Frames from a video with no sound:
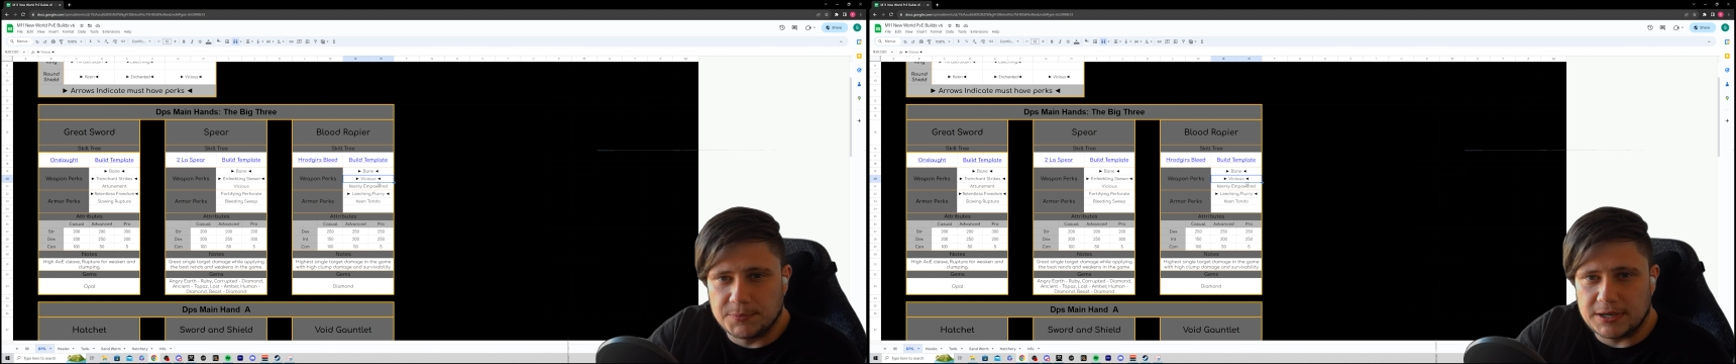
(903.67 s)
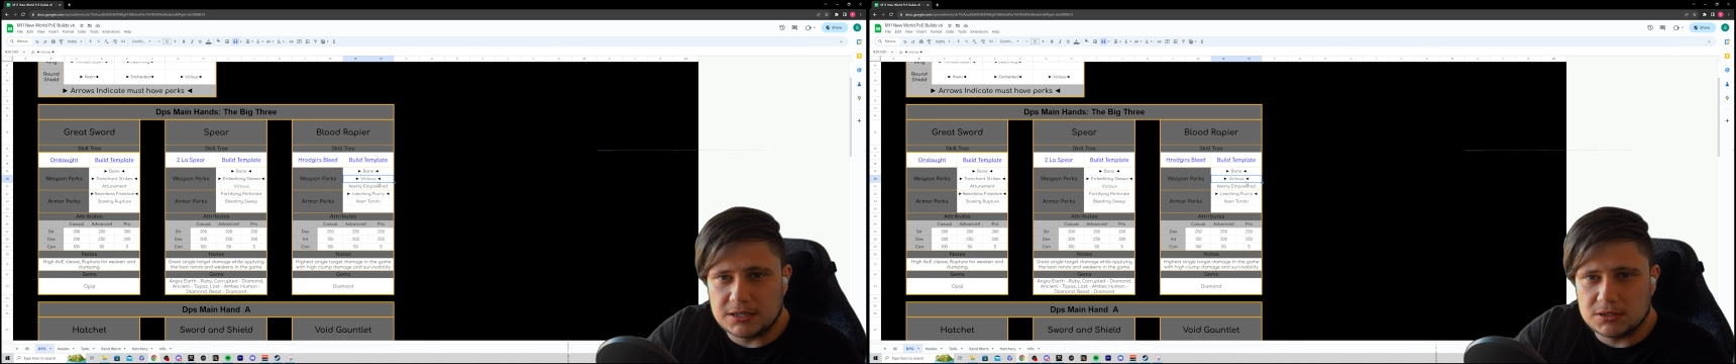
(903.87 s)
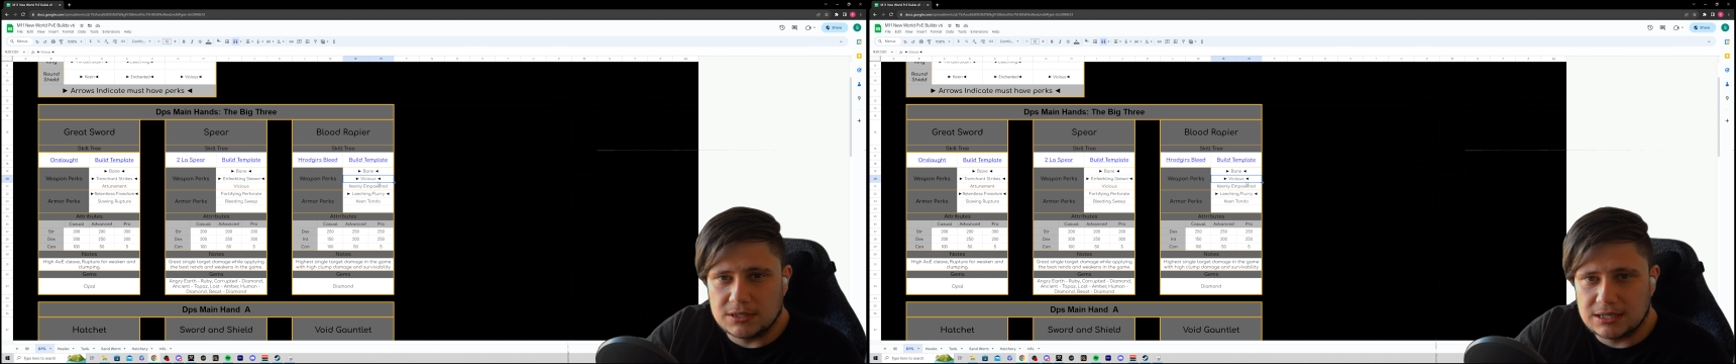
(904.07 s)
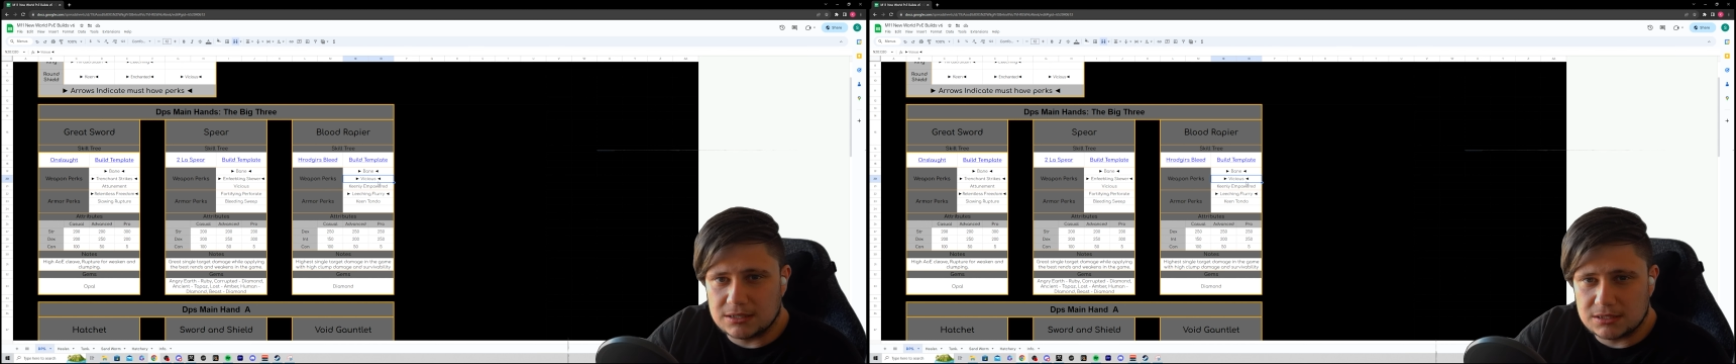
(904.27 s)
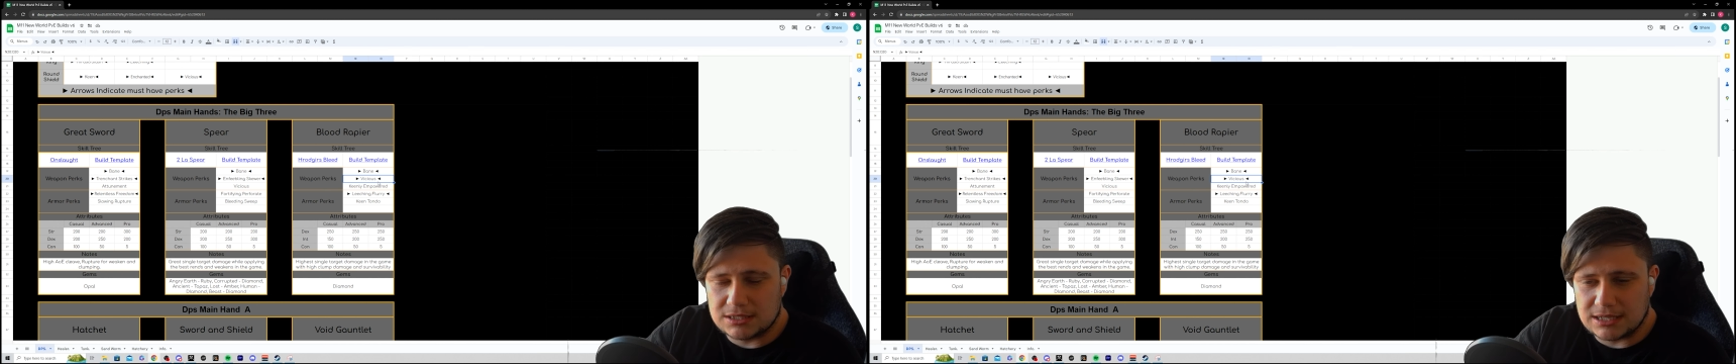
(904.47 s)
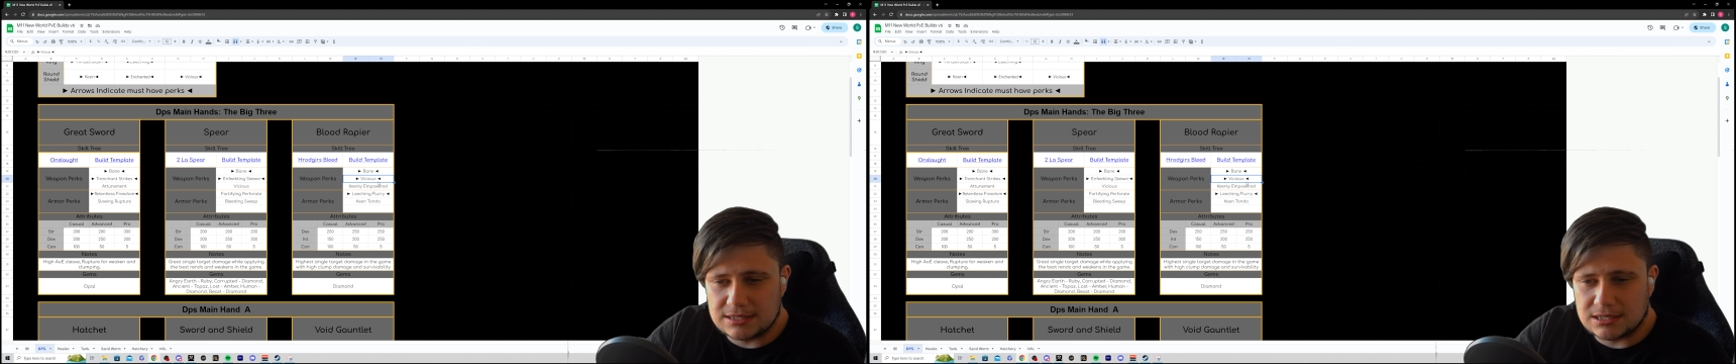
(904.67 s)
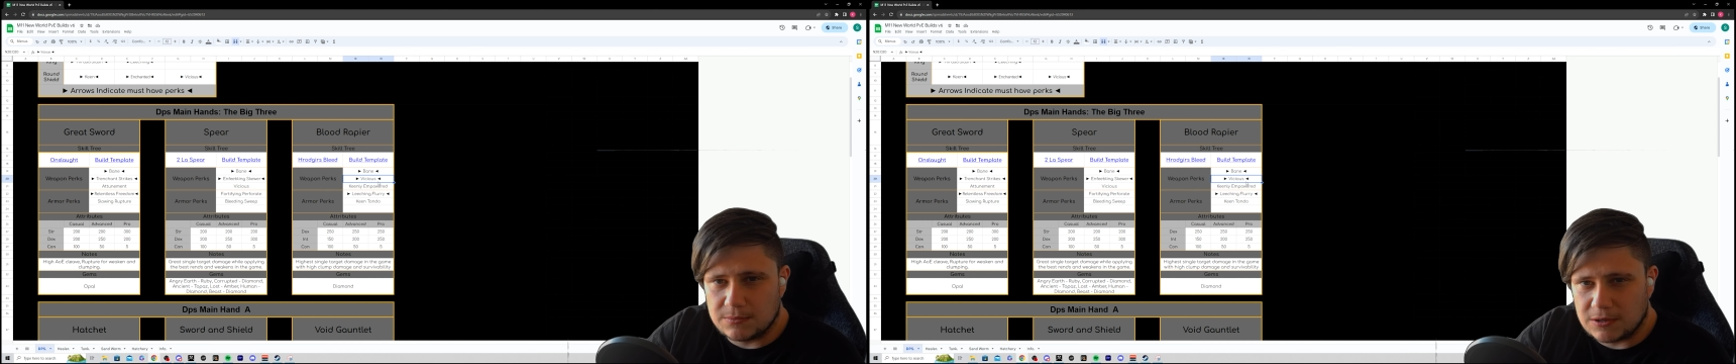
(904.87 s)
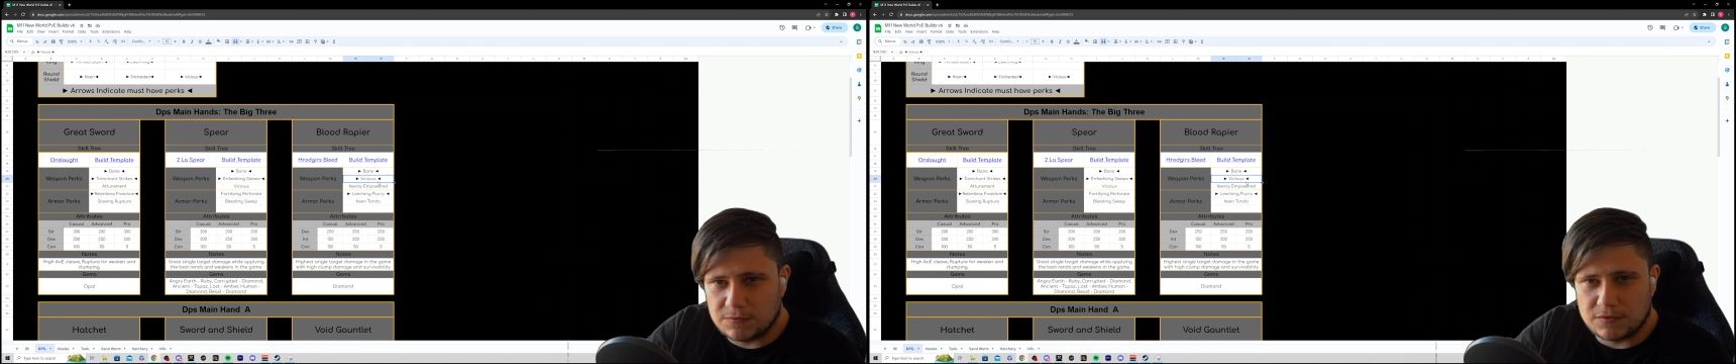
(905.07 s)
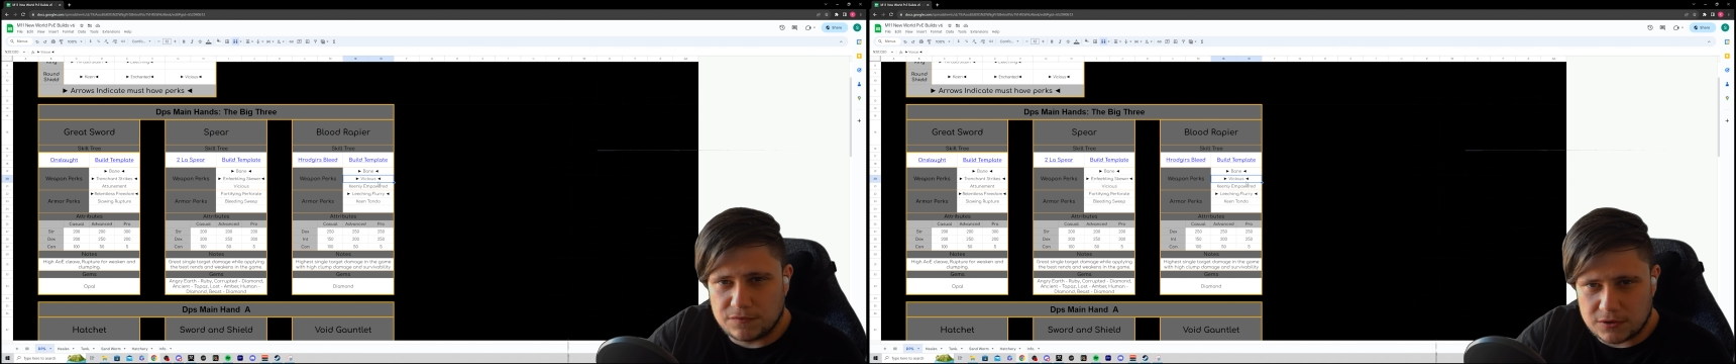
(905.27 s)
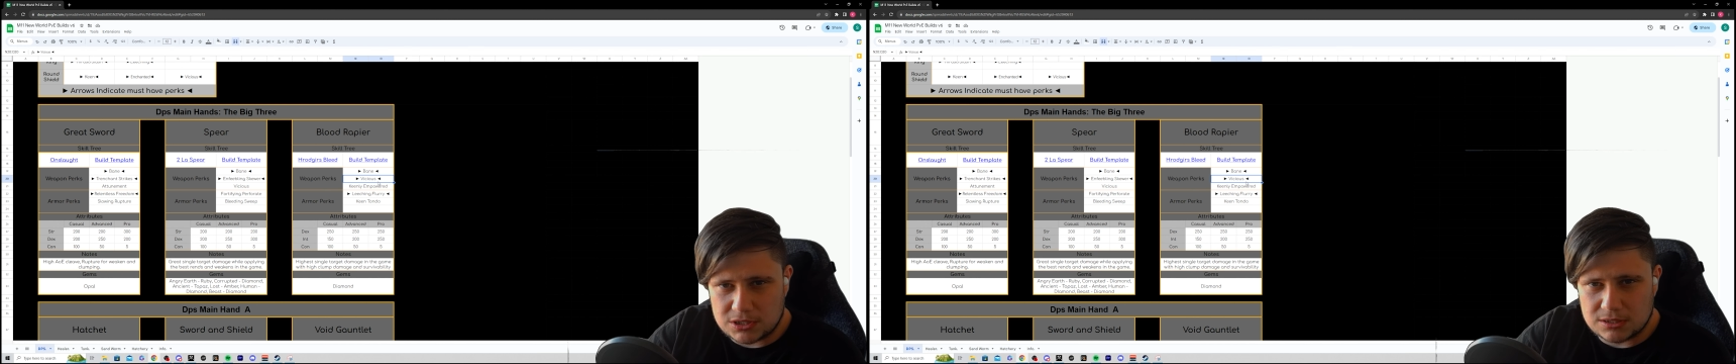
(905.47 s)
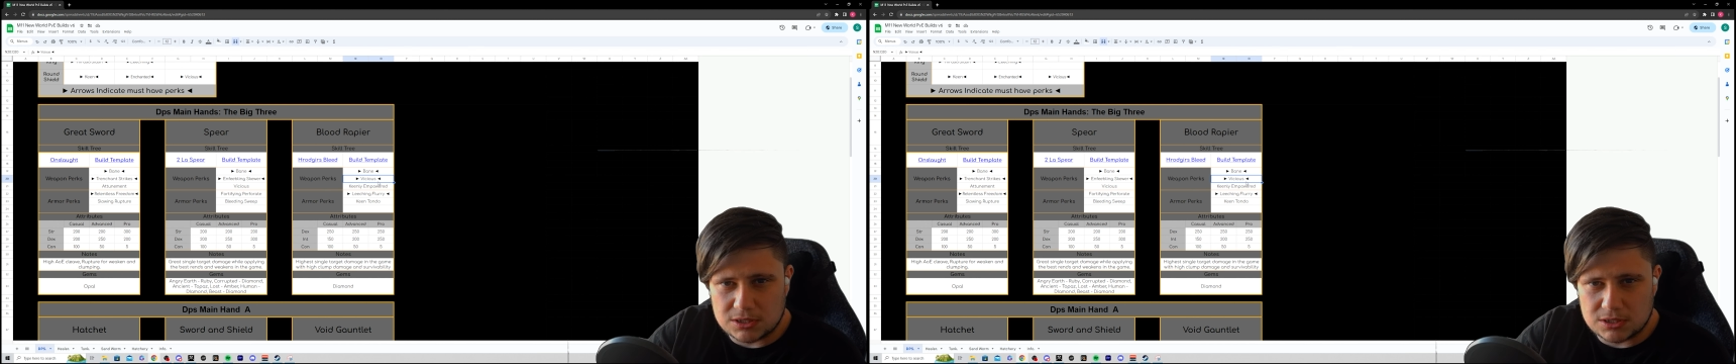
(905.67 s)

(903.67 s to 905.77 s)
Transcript: but you need a decent amount of refreshing.